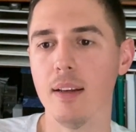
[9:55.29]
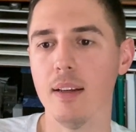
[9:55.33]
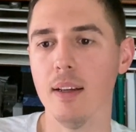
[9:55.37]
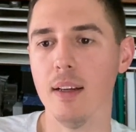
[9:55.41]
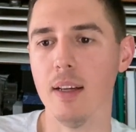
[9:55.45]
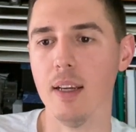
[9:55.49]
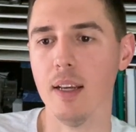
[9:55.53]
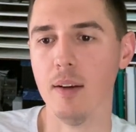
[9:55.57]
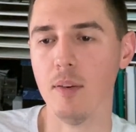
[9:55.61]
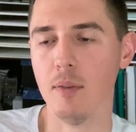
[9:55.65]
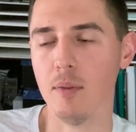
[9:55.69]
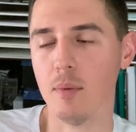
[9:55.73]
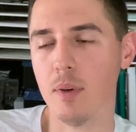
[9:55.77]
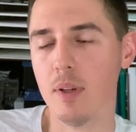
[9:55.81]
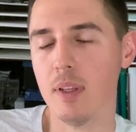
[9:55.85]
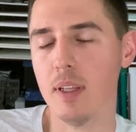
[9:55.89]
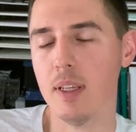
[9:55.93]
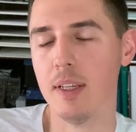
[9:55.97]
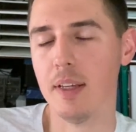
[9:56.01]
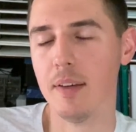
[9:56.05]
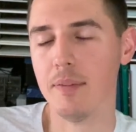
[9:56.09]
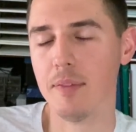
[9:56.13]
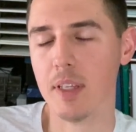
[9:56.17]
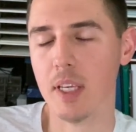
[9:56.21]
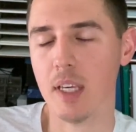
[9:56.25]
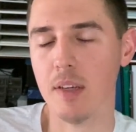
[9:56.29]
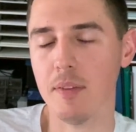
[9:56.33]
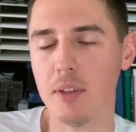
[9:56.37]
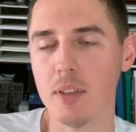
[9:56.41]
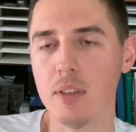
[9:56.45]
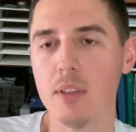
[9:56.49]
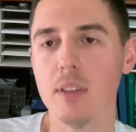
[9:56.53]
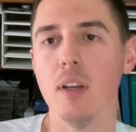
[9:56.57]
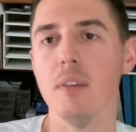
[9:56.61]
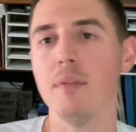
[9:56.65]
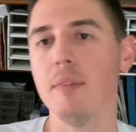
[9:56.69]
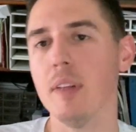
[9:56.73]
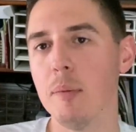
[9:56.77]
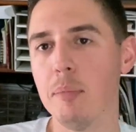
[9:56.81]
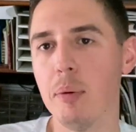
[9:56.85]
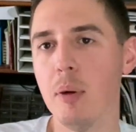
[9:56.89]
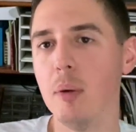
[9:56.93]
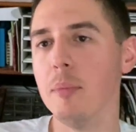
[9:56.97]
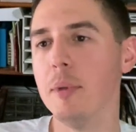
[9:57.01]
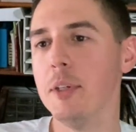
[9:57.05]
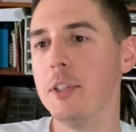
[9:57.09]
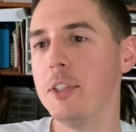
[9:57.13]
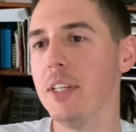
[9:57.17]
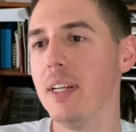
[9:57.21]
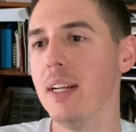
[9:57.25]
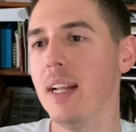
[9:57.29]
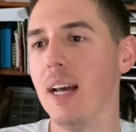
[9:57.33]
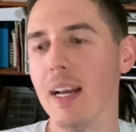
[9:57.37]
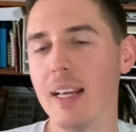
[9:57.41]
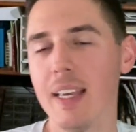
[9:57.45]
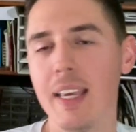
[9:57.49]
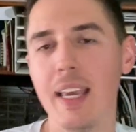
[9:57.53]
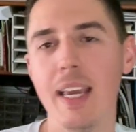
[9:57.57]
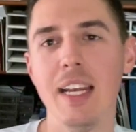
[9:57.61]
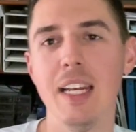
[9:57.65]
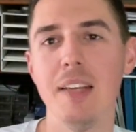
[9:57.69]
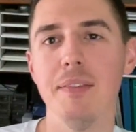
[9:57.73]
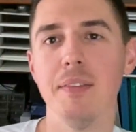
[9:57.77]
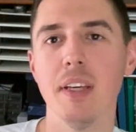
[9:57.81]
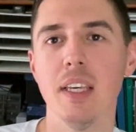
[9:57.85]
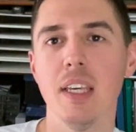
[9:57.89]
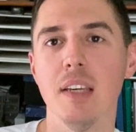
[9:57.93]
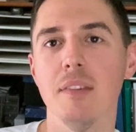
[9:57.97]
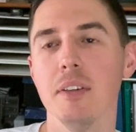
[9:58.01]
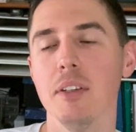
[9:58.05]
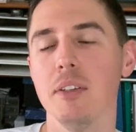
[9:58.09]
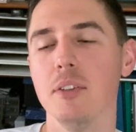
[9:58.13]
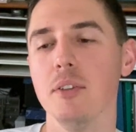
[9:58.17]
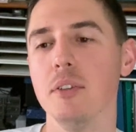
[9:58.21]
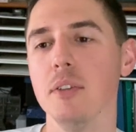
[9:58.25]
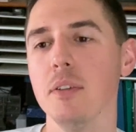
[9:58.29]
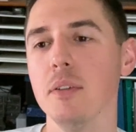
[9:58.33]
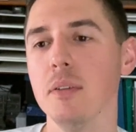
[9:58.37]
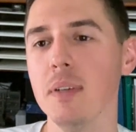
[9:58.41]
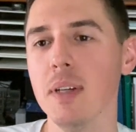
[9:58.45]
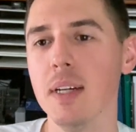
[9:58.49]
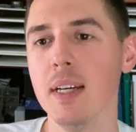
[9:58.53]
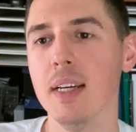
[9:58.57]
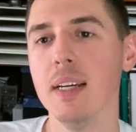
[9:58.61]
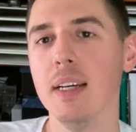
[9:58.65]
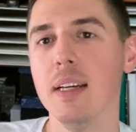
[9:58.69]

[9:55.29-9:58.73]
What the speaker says: And really, you have to give yourself that permission. I can't even give it to you.